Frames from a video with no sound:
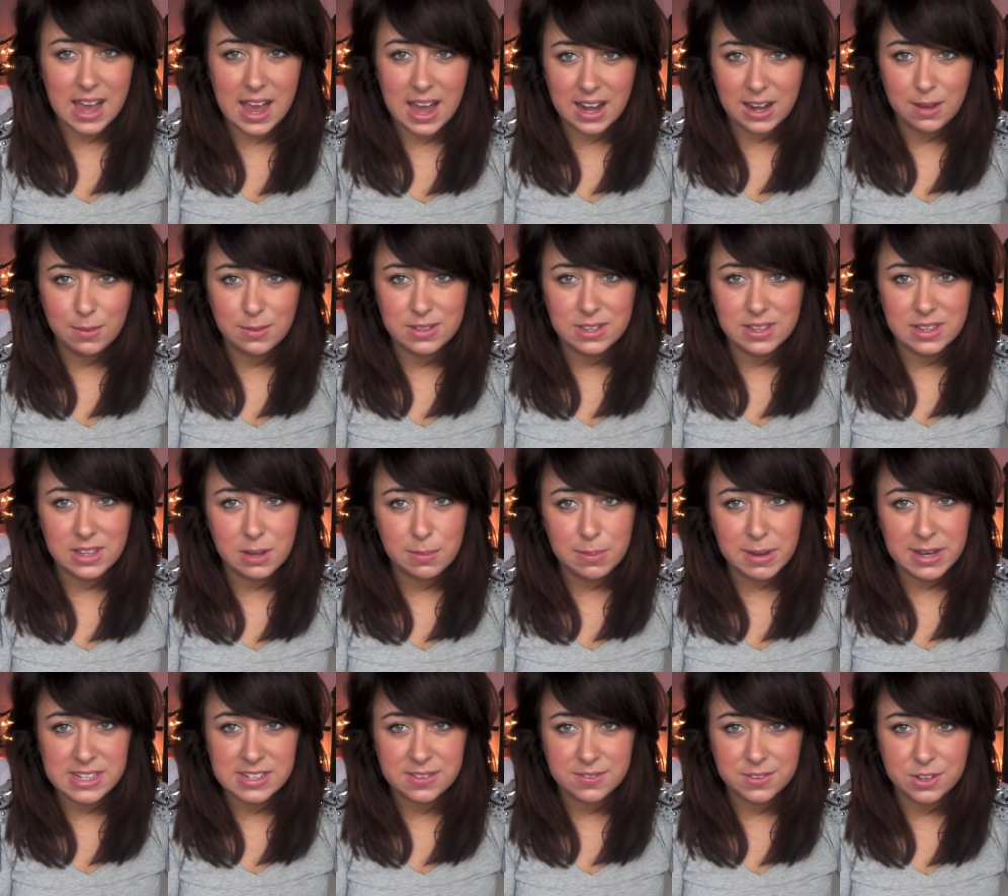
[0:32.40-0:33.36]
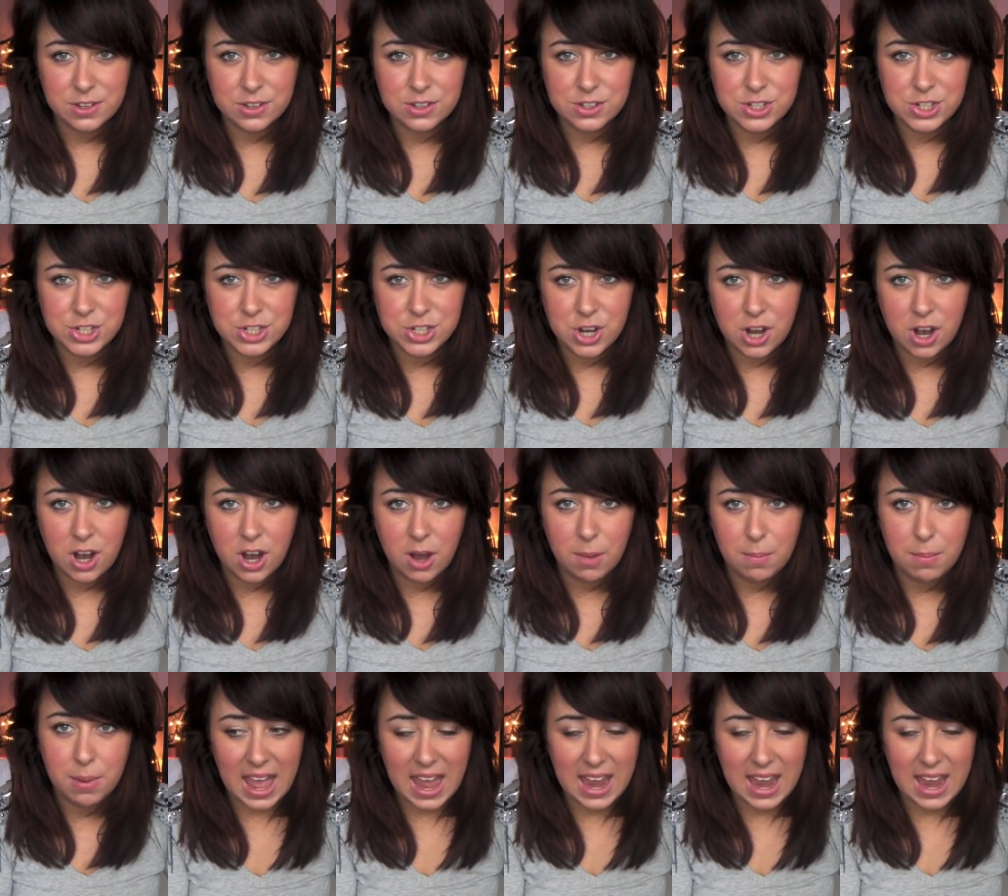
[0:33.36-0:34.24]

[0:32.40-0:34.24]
and it was a little bit difficult to shop.